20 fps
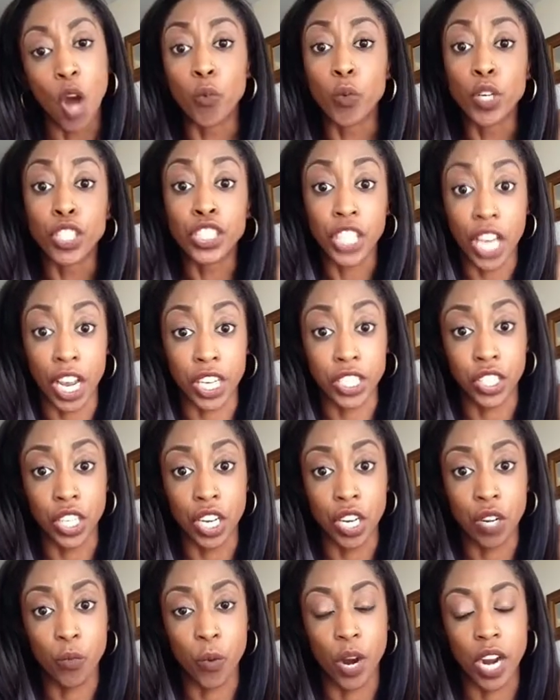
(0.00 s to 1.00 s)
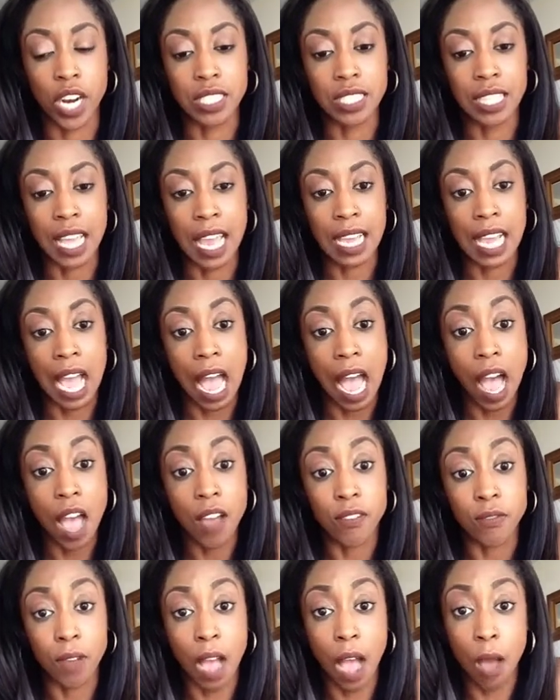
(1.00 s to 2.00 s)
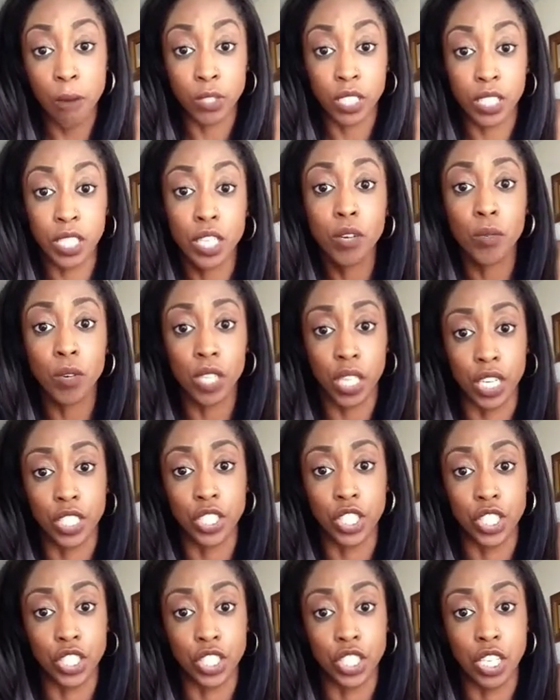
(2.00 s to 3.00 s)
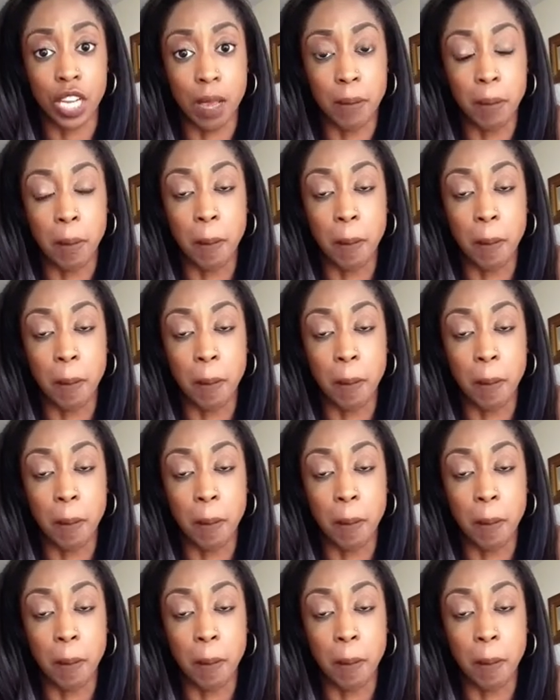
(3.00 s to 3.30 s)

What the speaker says: rejection, where it's like, I was in a relationship,